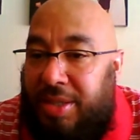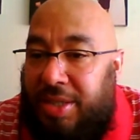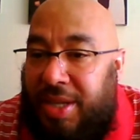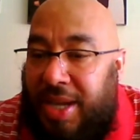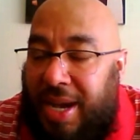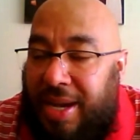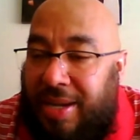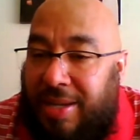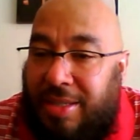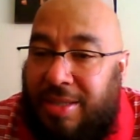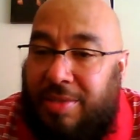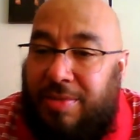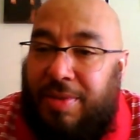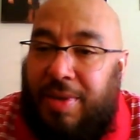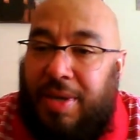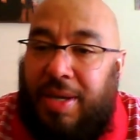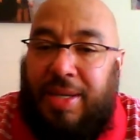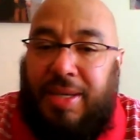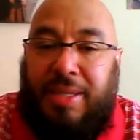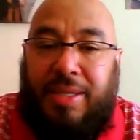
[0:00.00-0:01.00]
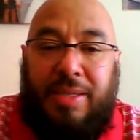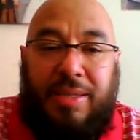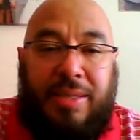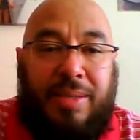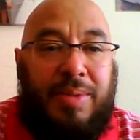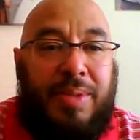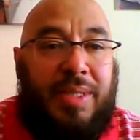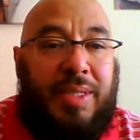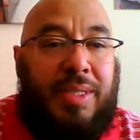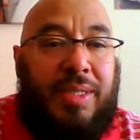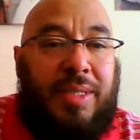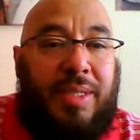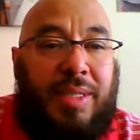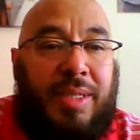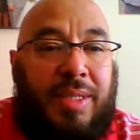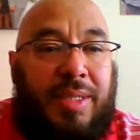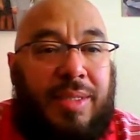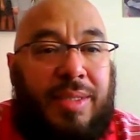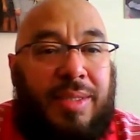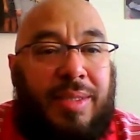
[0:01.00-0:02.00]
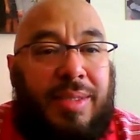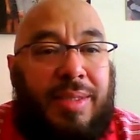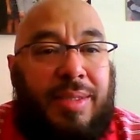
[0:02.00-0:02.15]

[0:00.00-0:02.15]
Chat is ready. Good.